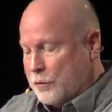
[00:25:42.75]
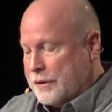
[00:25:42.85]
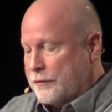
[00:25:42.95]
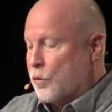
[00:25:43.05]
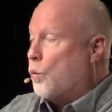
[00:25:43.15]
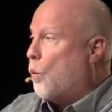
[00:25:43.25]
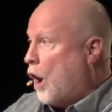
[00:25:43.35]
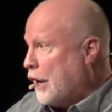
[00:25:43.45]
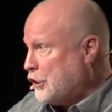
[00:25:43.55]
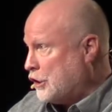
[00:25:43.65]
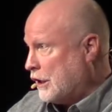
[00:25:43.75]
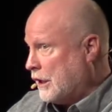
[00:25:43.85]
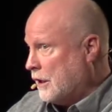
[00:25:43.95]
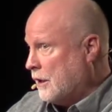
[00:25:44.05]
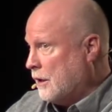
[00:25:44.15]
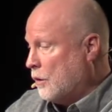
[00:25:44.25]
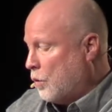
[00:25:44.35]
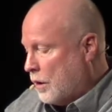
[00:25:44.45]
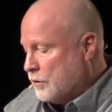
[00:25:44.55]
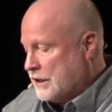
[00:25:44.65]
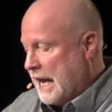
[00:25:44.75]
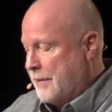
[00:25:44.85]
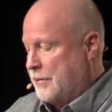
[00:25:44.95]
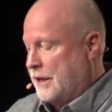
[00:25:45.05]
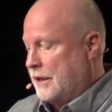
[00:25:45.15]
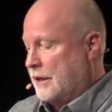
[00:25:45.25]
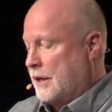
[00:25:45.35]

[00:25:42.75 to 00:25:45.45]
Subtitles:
River watching what was happening.